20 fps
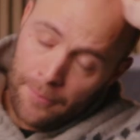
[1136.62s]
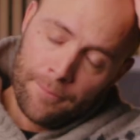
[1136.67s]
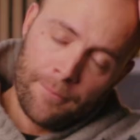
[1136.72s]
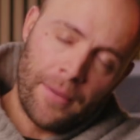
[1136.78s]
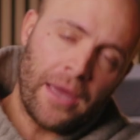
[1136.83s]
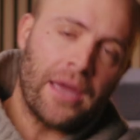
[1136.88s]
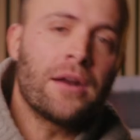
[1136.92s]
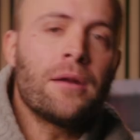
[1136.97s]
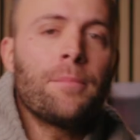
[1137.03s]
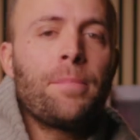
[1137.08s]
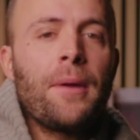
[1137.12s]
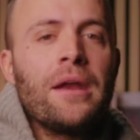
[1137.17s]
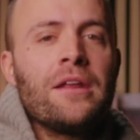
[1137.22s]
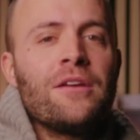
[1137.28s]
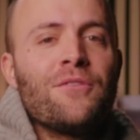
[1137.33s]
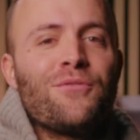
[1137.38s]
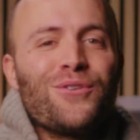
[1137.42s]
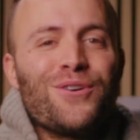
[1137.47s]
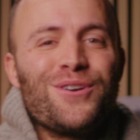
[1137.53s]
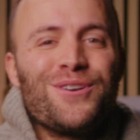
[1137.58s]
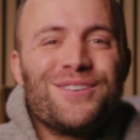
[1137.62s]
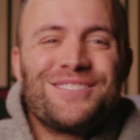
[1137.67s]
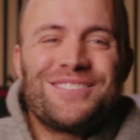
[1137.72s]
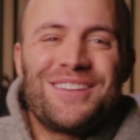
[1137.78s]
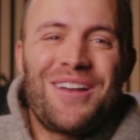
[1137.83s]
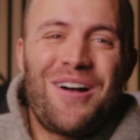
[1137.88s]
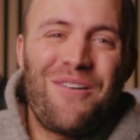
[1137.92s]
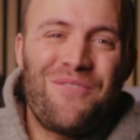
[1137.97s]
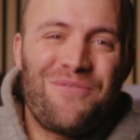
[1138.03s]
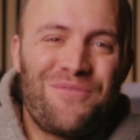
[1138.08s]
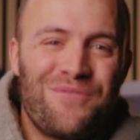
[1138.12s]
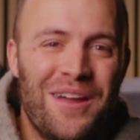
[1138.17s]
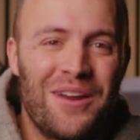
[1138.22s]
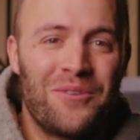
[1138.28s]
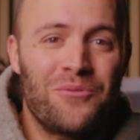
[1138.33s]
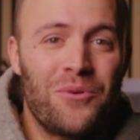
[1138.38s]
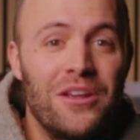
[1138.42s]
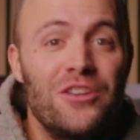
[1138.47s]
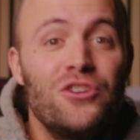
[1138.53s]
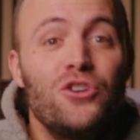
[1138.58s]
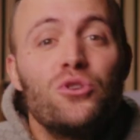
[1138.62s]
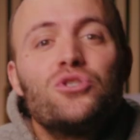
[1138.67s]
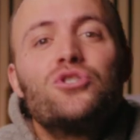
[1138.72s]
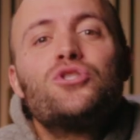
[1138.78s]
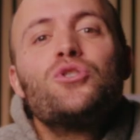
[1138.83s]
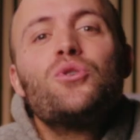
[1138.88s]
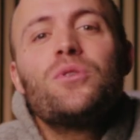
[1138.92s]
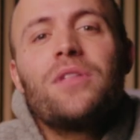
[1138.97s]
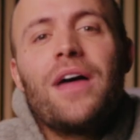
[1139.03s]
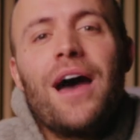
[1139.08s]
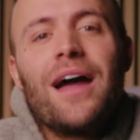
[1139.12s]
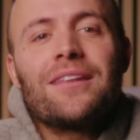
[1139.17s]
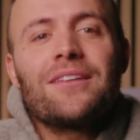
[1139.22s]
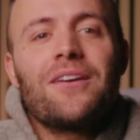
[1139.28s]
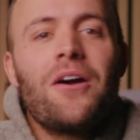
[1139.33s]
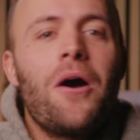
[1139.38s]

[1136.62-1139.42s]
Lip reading: Make an opinion for yourself, and when you do that,